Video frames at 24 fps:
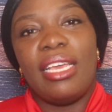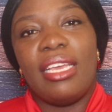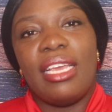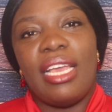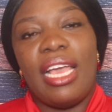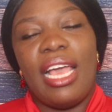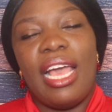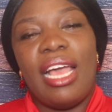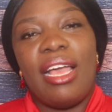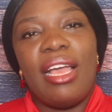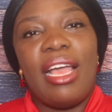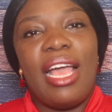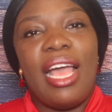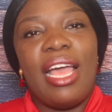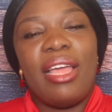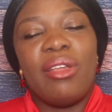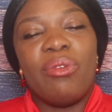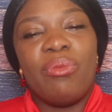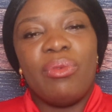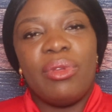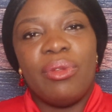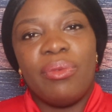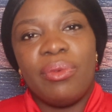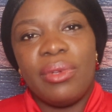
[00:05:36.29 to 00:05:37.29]
how,
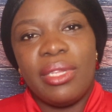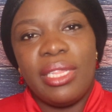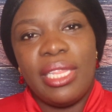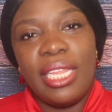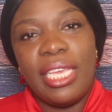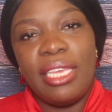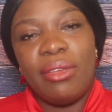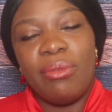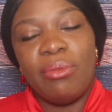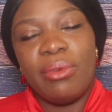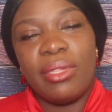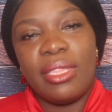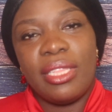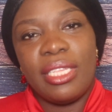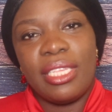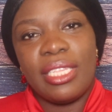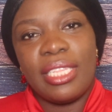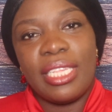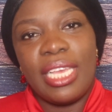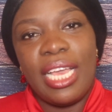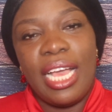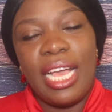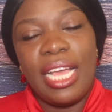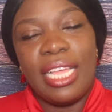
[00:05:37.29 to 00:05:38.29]
how do we relate with
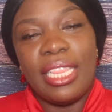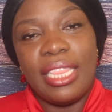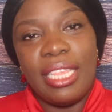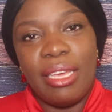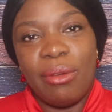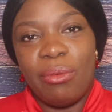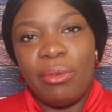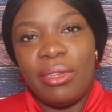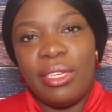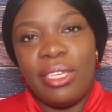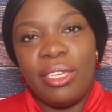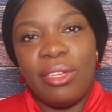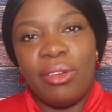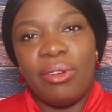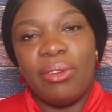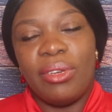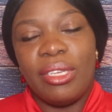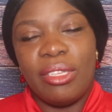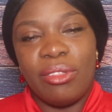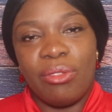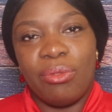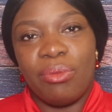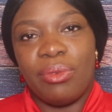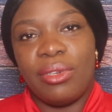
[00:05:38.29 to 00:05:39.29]
this God that we know
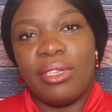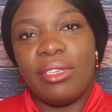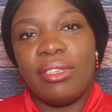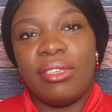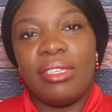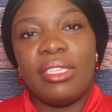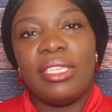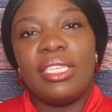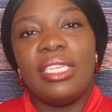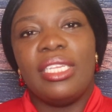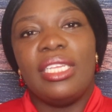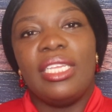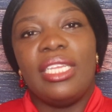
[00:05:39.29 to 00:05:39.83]
is real?